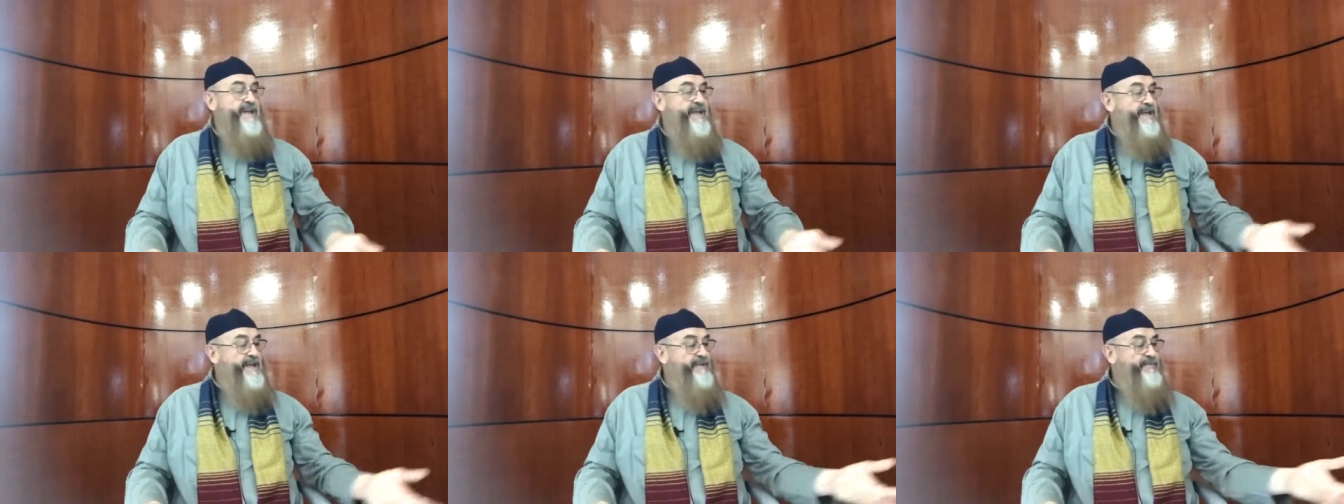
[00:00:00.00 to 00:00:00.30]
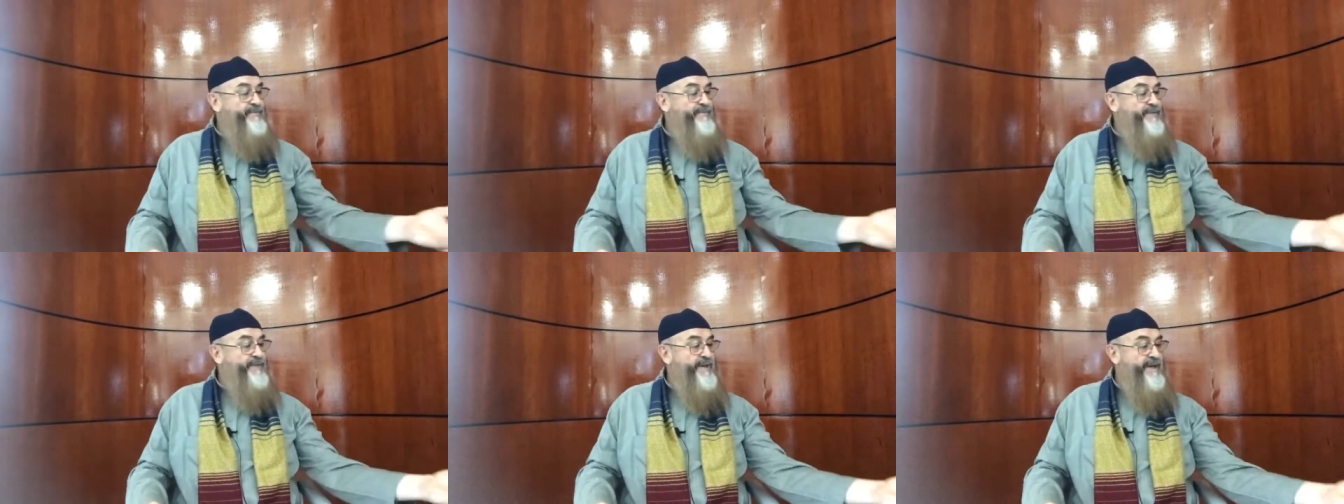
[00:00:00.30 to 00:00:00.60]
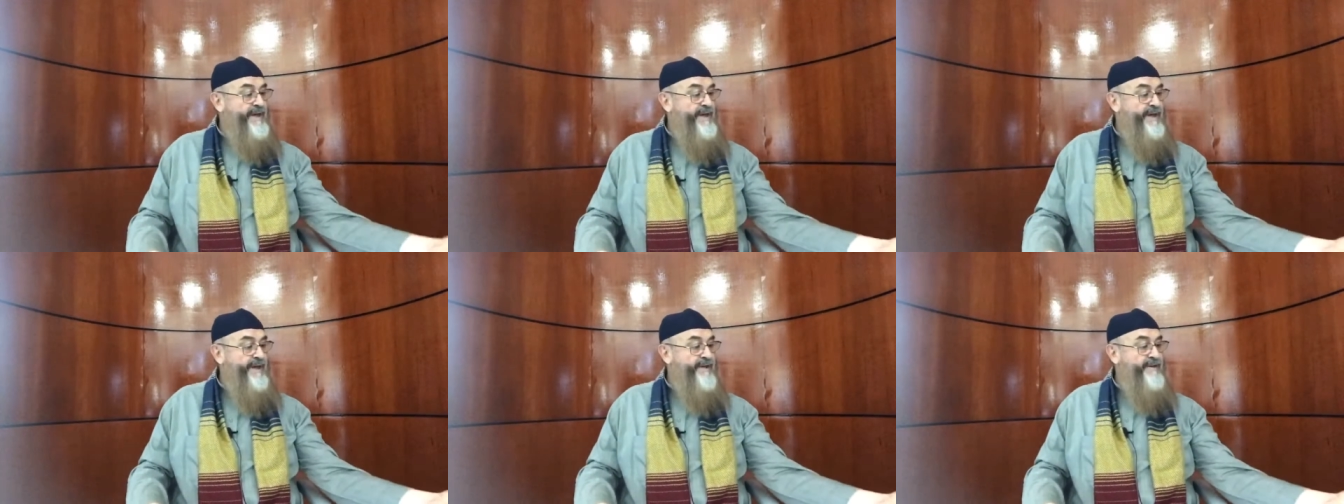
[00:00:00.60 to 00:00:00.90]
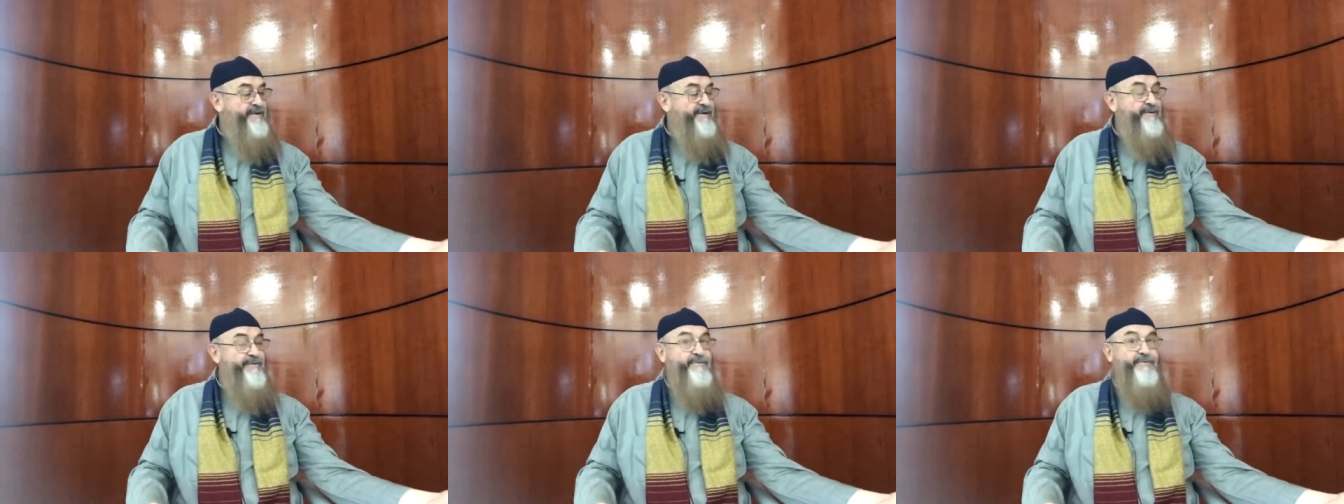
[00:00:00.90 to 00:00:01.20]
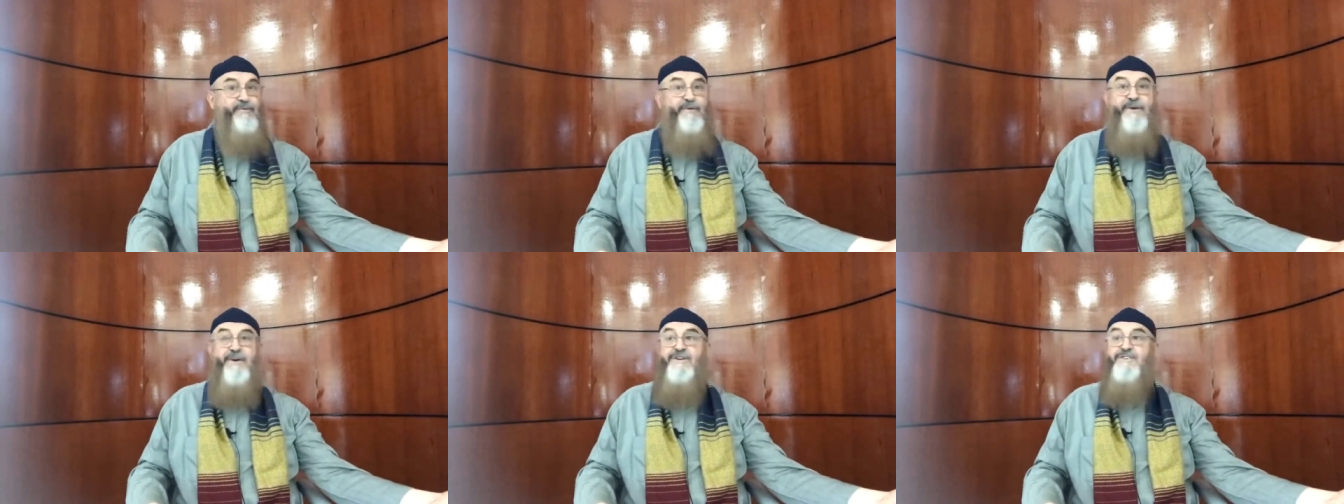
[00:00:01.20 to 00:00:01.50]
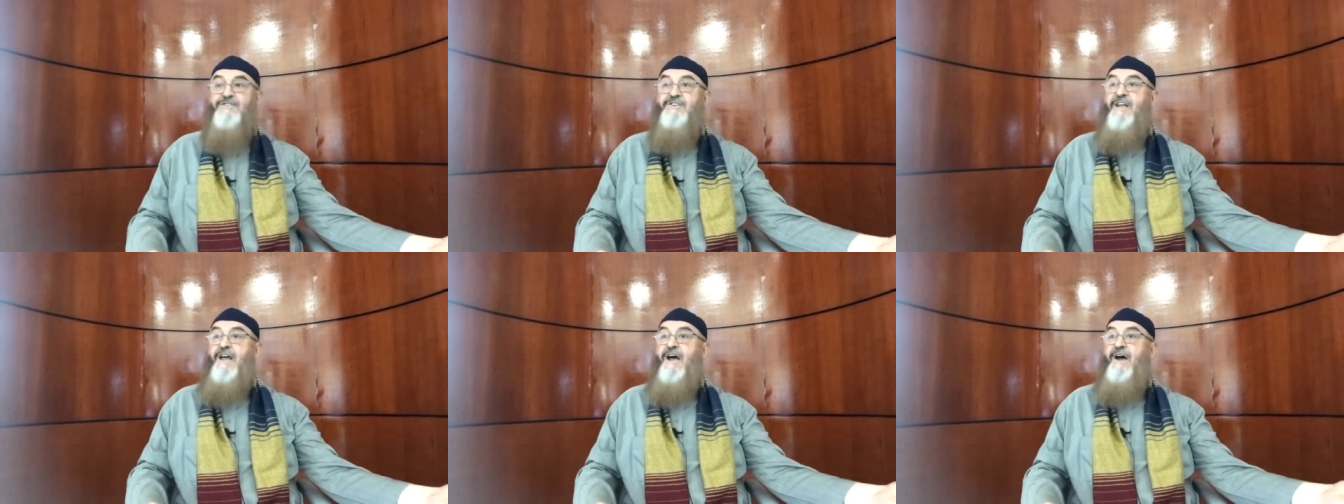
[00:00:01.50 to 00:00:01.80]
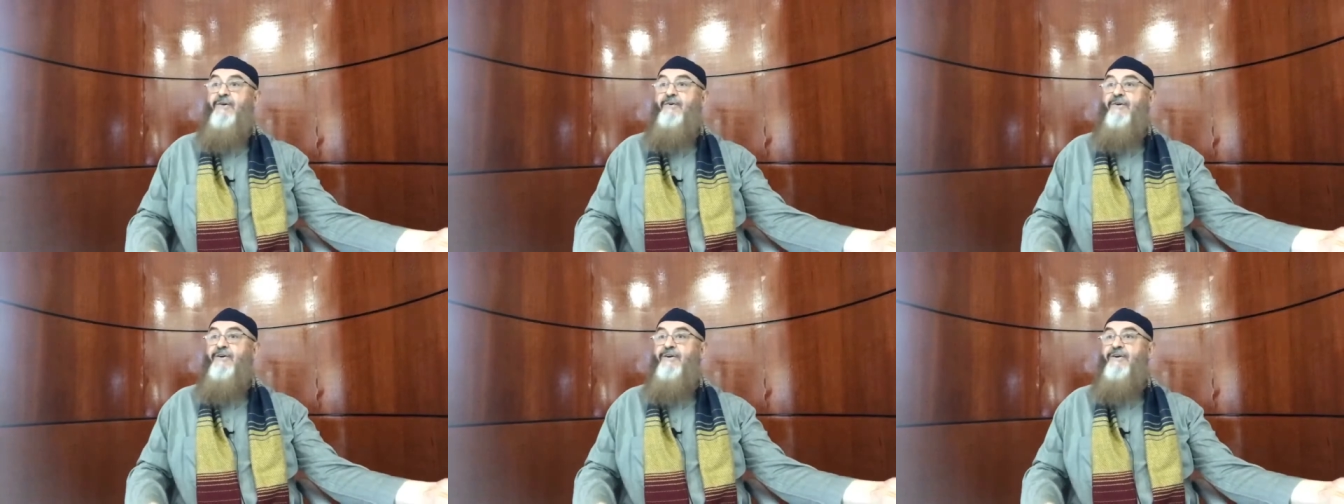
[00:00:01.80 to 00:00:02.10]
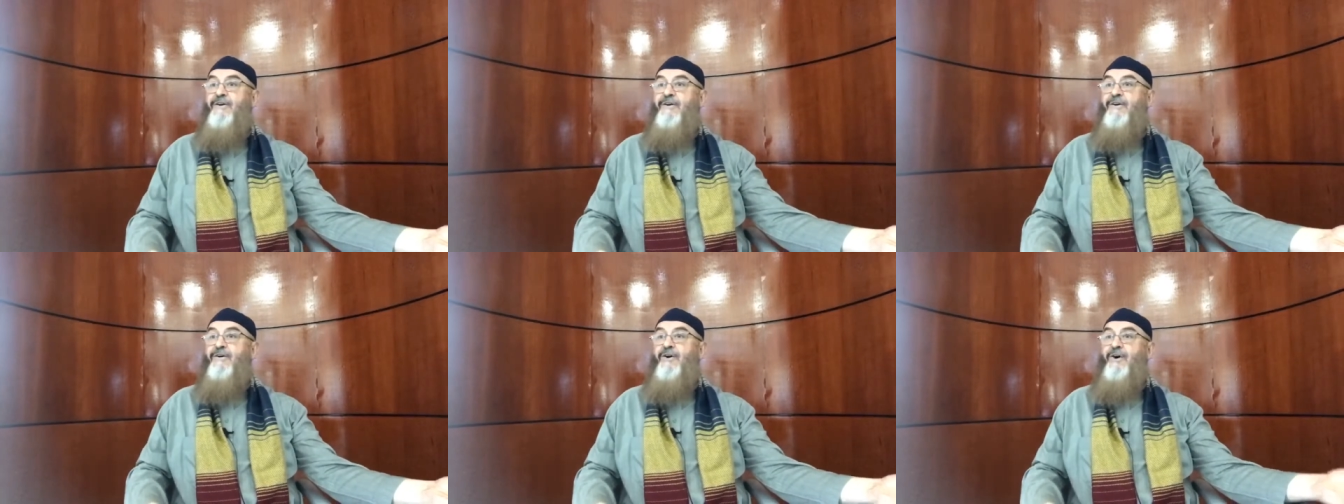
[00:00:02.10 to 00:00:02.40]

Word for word: If the first hour